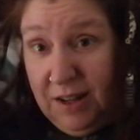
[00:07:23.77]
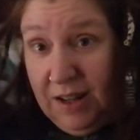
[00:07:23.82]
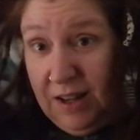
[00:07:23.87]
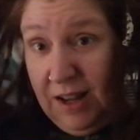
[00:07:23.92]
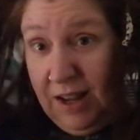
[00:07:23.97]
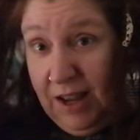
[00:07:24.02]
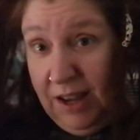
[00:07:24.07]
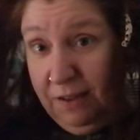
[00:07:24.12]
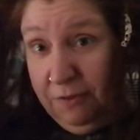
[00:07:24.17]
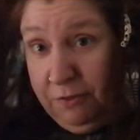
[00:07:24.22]

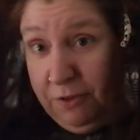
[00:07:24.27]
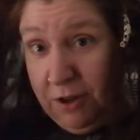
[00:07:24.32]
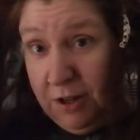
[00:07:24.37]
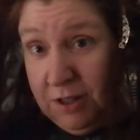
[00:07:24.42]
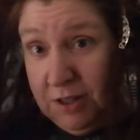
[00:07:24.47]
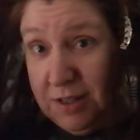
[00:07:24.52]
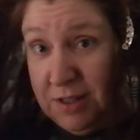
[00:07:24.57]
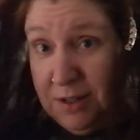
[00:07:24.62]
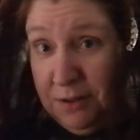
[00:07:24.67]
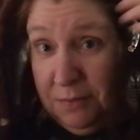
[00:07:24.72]
I've
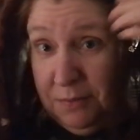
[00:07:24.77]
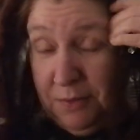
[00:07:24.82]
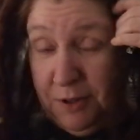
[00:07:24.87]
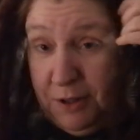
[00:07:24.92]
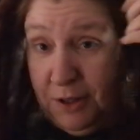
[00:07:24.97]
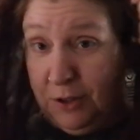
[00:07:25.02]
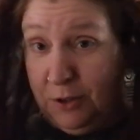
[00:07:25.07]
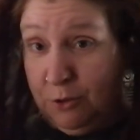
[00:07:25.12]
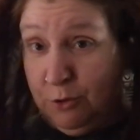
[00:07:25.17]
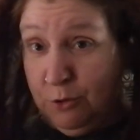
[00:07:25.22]
got some
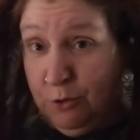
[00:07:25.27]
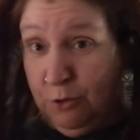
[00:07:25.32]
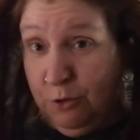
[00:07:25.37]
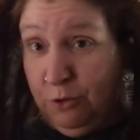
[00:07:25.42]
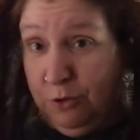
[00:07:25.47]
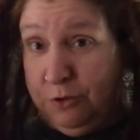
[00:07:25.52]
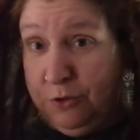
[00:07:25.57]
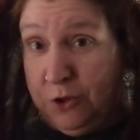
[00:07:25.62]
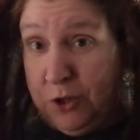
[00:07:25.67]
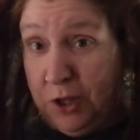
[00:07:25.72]

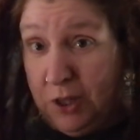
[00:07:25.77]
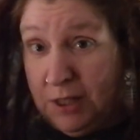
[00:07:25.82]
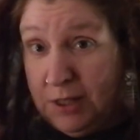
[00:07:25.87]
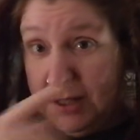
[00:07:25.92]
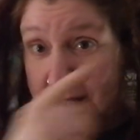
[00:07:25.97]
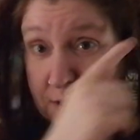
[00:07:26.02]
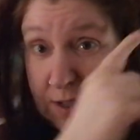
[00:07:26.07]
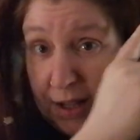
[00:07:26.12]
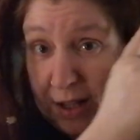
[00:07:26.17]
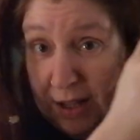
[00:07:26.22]
cool
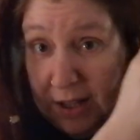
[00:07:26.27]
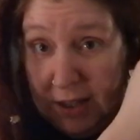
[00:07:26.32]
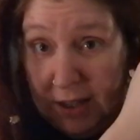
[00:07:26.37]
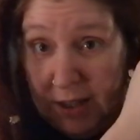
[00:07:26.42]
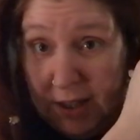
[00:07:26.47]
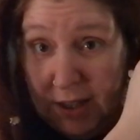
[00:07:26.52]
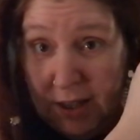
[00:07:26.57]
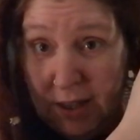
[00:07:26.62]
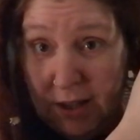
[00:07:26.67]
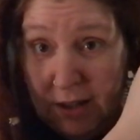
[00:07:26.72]
things like
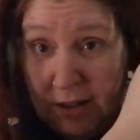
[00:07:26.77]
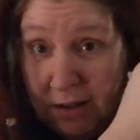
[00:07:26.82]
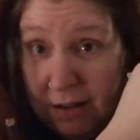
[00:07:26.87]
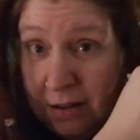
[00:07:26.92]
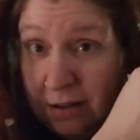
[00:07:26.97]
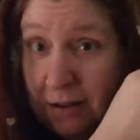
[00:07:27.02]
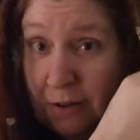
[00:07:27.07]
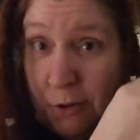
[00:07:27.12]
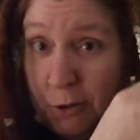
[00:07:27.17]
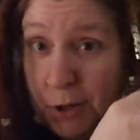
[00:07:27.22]

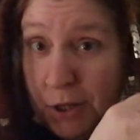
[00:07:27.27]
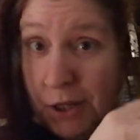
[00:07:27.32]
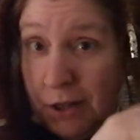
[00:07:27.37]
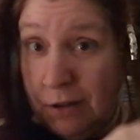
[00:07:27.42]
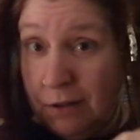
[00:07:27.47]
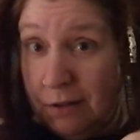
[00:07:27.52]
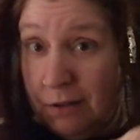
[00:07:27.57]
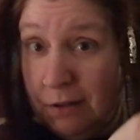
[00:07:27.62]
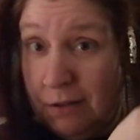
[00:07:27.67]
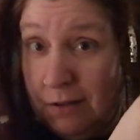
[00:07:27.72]
here going
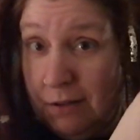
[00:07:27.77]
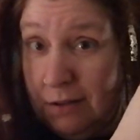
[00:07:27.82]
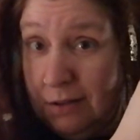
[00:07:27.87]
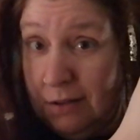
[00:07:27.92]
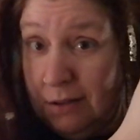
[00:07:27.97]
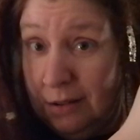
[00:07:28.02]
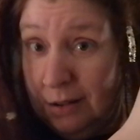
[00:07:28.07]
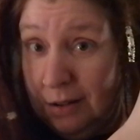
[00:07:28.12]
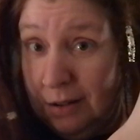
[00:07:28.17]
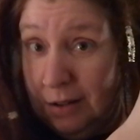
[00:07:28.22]

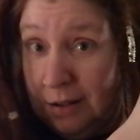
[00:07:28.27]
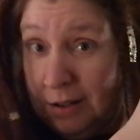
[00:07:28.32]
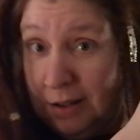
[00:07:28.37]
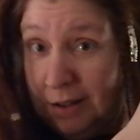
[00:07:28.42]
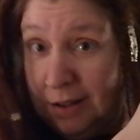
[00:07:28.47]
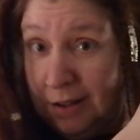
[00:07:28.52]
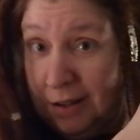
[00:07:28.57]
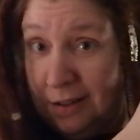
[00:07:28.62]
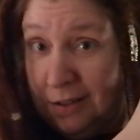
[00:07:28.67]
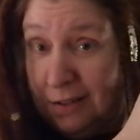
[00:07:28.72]
on and
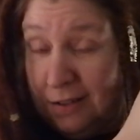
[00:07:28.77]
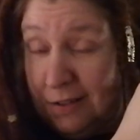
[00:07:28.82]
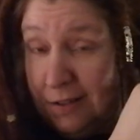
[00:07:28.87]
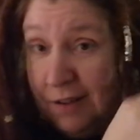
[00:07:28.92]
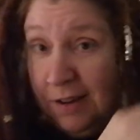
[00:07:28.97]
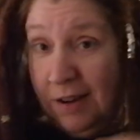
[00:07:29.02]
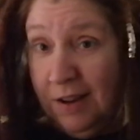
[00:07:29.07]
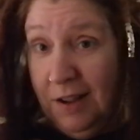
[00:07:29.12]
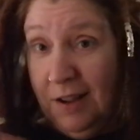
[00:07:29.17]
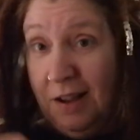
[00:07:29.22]

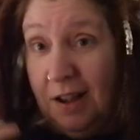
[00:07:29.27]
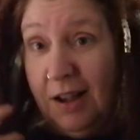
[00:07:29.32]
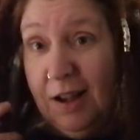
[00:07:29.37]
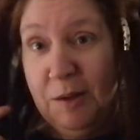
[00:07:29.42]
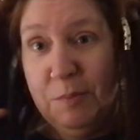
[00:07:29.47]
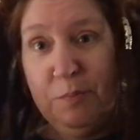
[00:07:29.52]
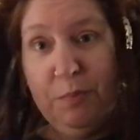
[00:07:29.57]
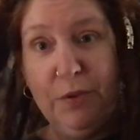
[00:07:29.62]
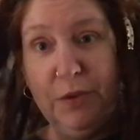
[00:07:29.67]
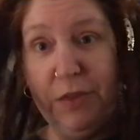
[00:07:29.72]
here
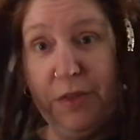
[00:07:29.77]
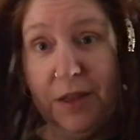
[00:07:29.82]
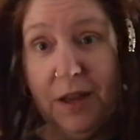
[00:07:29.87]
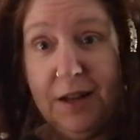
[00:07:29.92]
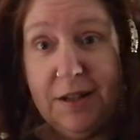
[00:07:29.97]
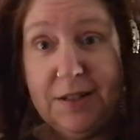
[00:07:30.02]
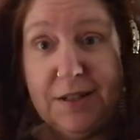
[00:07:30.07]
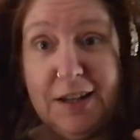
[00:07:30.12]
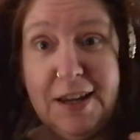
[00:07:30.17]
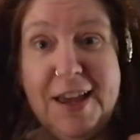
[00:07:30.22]
with
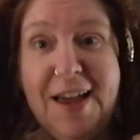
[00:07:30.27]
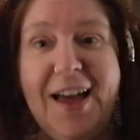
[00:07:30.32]
that.